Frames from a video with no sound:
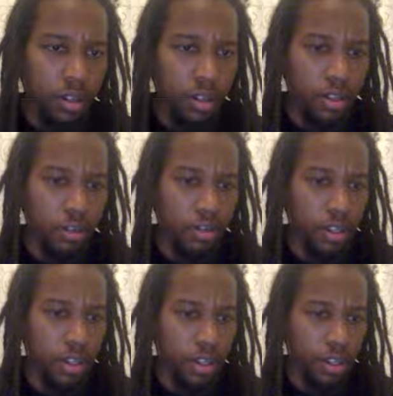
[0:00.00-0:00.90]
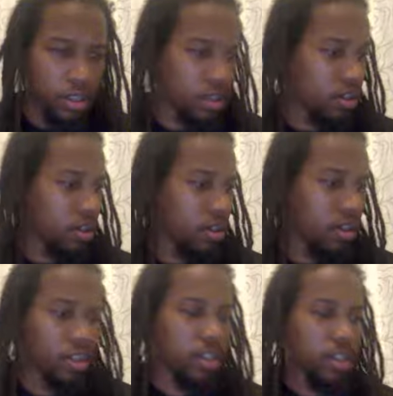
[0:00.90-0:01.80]
You can, and I
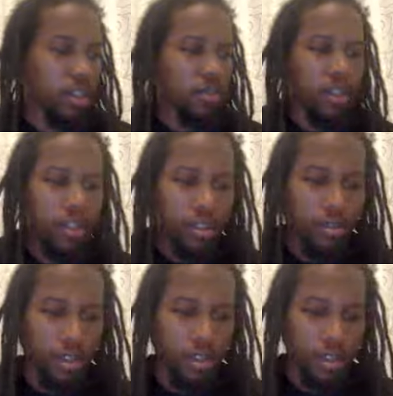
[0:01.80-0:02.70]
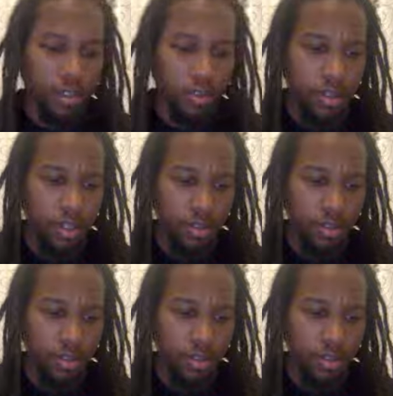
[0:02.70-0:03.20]
share my screen, you can see